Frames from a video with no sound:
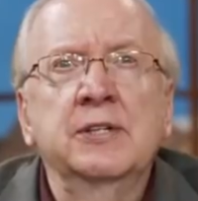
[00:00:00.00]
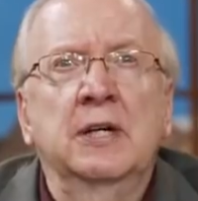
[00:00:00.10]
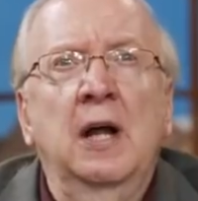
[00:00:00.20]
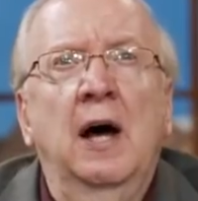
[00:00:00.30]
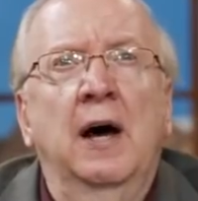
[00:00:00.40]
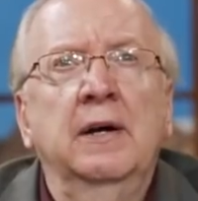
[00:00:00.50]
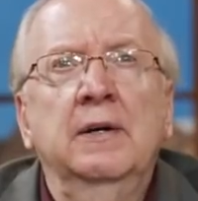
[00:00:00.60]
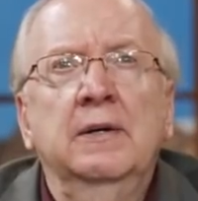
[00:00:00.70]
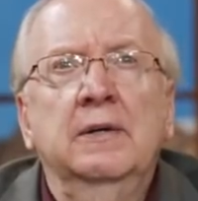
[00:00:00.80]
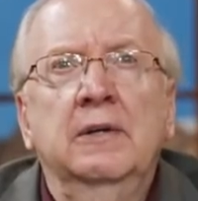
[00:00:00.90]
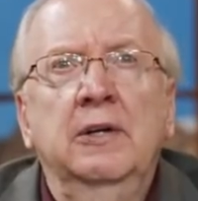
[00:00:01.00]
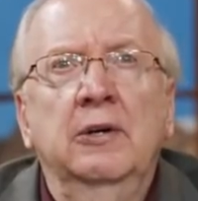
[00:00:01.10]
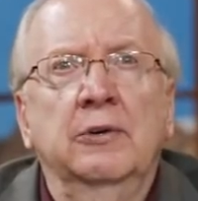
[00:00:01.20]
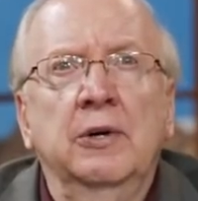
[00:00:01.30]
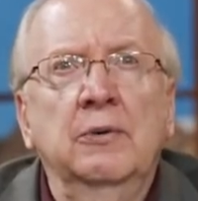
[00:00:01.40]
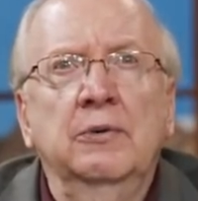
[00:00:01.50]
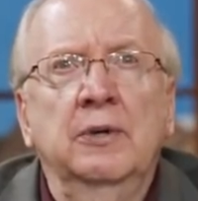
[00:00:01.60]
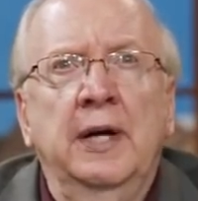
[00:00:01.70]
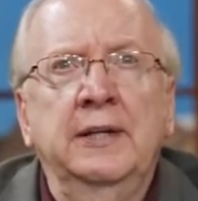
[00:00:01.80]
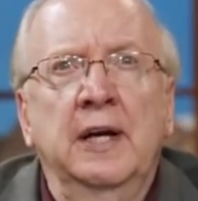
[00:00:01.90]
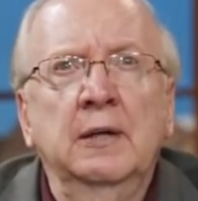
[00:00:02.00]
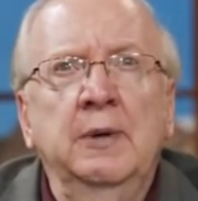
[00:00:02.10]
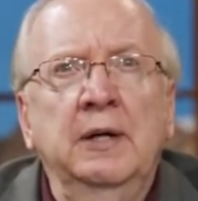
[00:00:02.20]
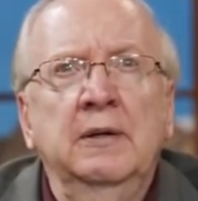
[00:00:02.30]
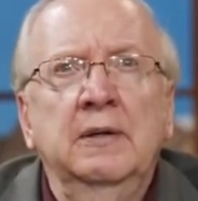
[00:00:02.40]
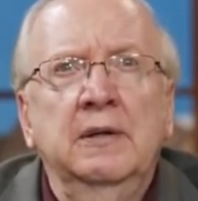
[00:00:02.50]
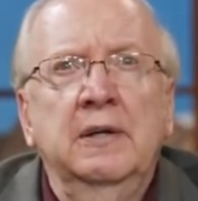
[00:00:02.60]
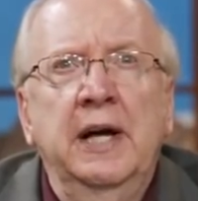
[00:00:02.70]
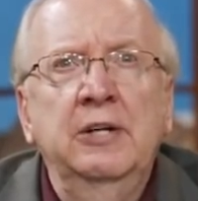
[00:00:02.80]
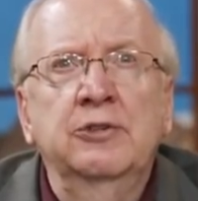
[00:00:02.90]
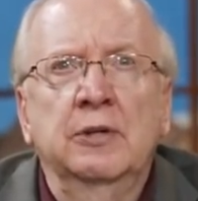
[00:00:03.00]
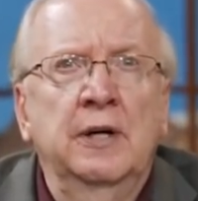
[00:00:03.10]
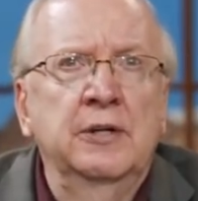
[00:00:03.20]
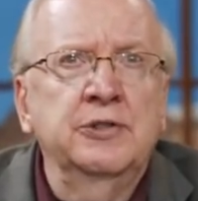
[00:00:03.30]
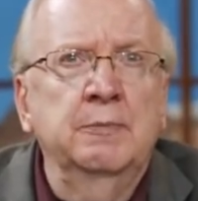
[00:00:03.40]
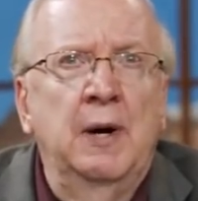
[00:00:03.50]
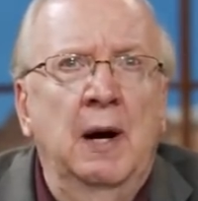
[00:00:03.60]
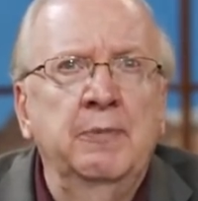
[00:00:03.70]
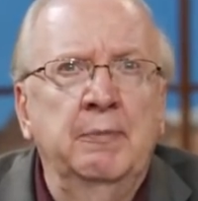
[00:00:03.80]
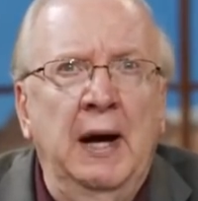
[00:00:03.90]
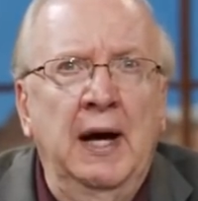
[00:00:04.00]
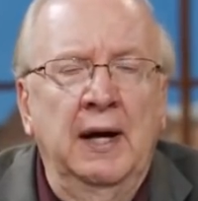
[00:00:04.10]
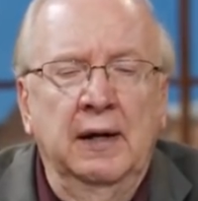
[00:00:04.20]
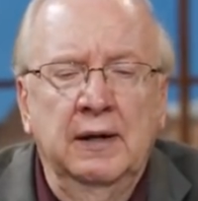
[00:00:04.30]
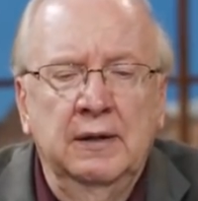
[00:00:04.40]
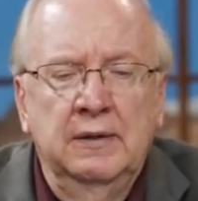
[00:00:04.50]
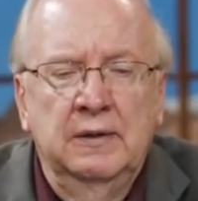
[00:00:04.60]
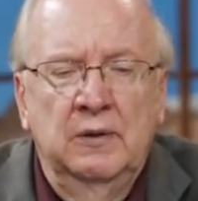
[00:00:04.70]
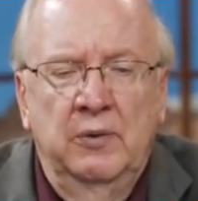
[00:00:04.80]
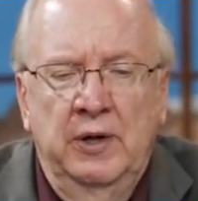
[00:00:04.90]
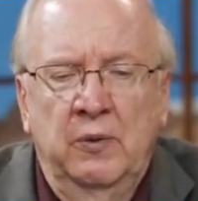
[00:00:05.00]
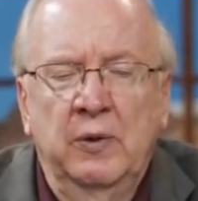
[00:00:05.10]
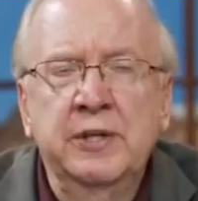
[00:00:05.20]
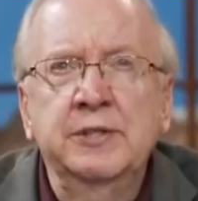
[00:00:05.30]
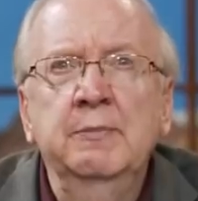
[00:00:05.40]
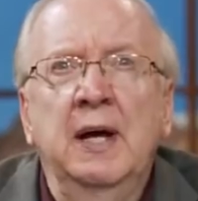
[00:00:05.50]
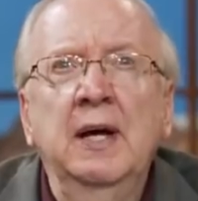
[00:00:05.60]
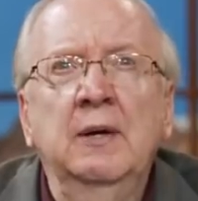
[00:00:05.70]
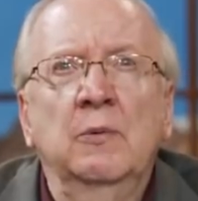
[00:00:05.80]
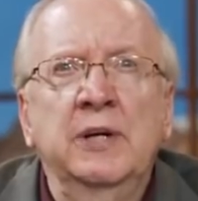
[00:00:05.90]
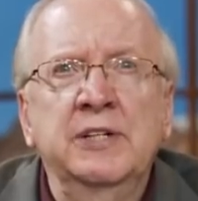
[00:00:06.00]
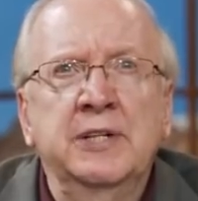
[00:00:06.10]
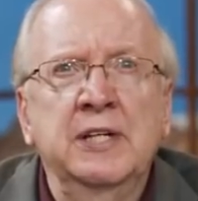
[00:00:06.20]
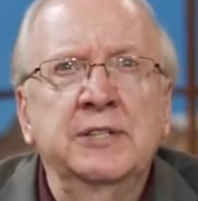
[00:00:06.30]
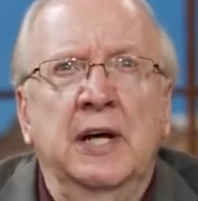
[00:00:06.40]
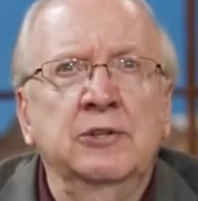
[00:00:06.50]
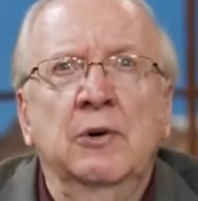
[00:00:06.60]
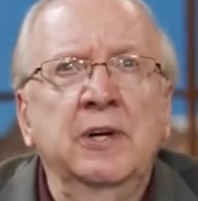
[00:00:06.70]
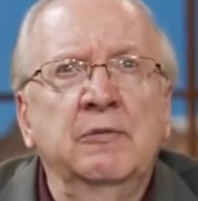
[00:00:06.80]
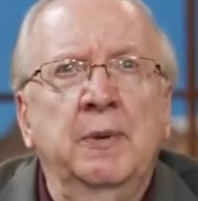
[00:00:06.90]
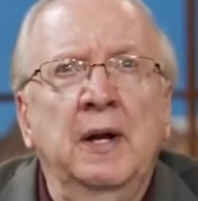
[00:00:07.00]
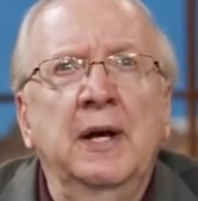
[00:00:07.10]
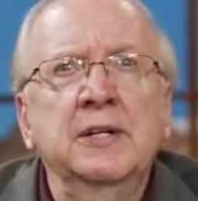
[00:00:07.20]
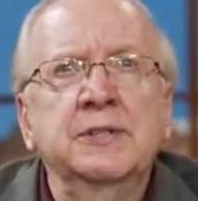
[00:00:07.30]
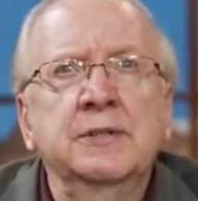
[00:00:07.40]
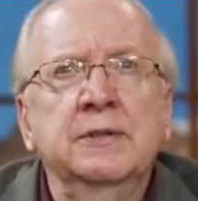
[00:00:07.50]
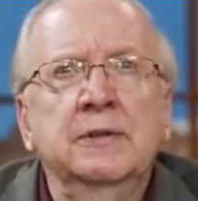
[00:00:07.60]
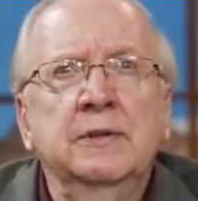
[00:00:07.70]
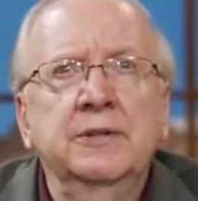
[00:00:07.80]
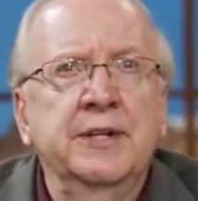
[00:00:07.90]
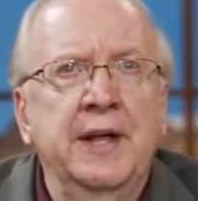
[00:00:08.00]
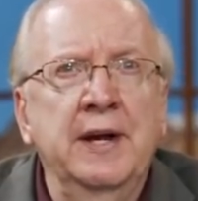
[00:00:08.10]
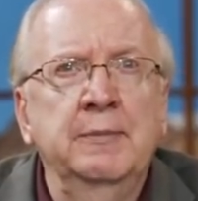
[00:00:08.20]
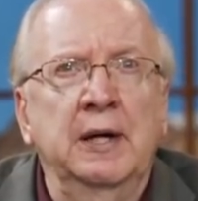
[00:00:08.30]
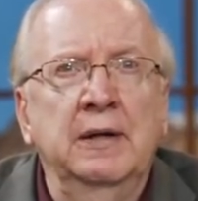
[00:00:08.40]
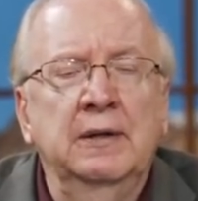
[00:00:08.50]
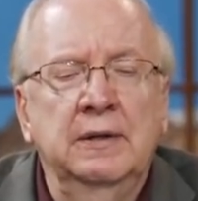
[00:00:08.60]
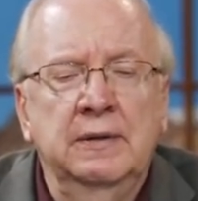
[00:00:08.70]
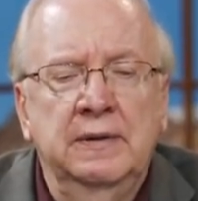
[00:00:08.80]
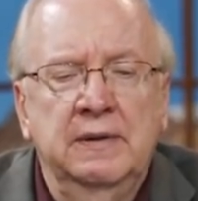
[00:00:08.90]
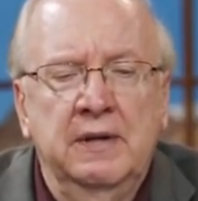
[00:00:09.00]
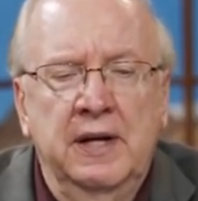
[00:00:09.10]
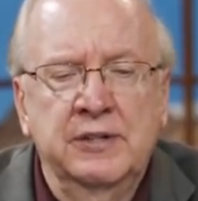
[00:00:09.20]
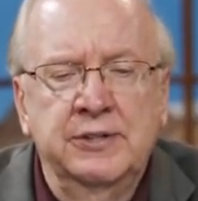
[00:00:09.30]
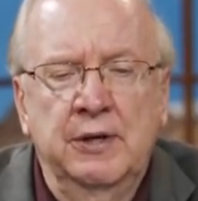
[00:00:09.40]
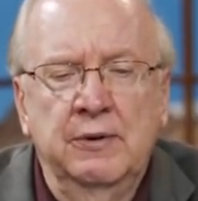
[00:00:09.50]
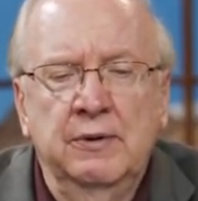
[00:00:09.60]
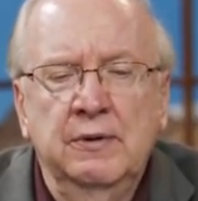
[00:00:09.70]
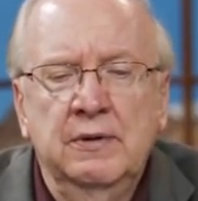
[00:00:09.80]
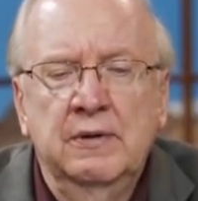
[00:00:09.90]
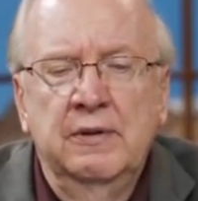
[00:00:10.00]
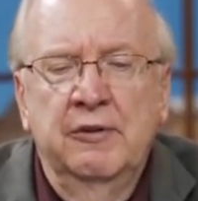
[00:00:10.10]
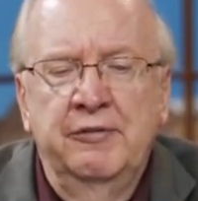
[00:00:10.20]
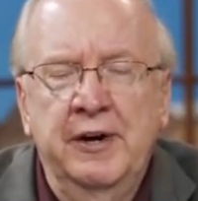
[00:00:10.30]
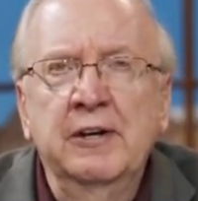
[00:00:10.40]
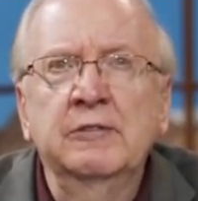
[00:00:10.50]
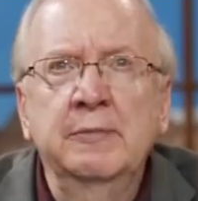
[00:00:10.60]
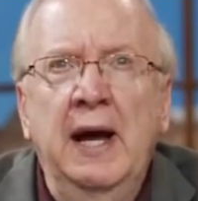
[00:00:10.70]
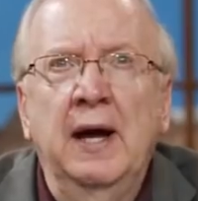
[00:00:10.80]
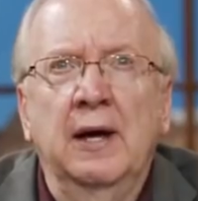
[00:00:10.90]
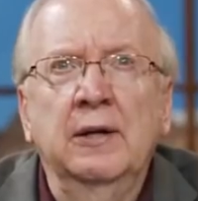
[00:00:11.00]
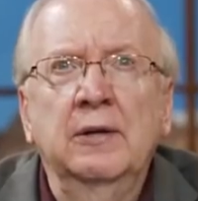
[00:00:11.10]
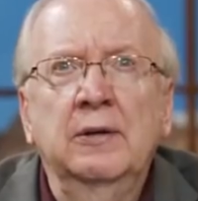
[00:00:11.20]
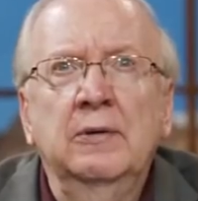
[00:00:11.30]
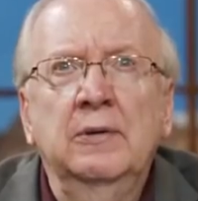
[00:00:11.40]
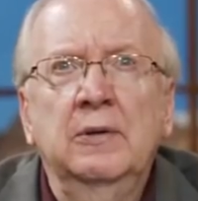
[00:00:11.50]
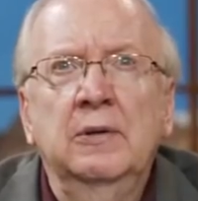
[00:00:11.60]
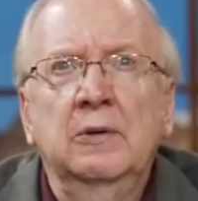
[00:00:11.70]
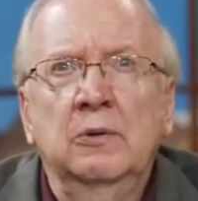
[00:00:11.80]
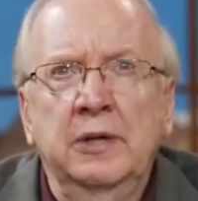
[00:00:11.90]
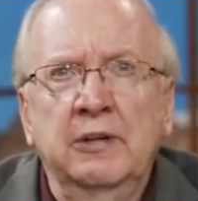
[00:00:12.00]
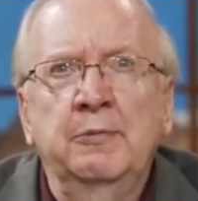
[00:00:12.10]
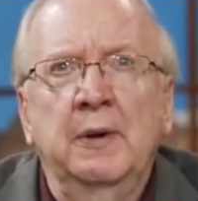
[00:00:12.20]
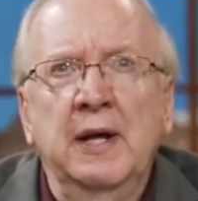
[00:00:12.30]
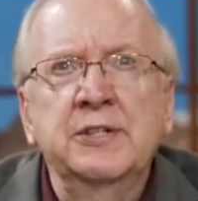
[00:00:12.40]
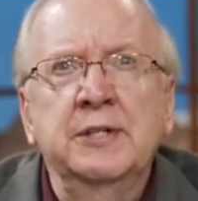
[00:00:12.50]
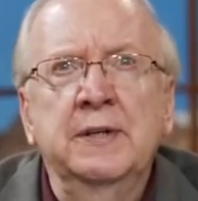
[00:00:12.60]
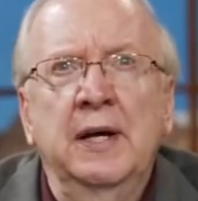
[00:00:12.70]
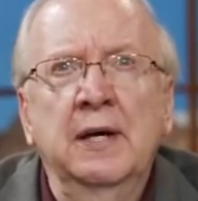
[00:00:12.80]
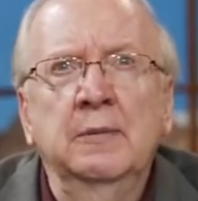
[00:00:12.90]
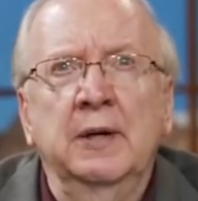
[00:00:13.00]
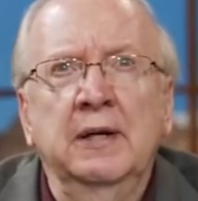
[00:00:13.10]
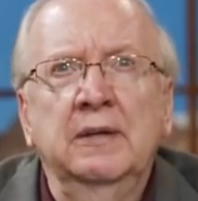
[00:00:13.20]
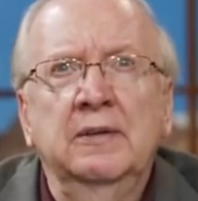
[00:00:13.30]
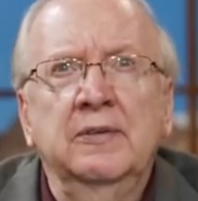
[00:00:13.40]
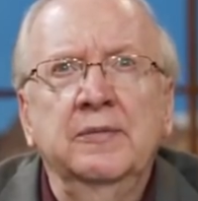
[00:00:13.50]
says a lot, you know, don't let the enemy eat your lunch and pop the bag. Well, what does he mean when he says that? Don't give place to the enemy. And so the fear of man will give place to the enemy.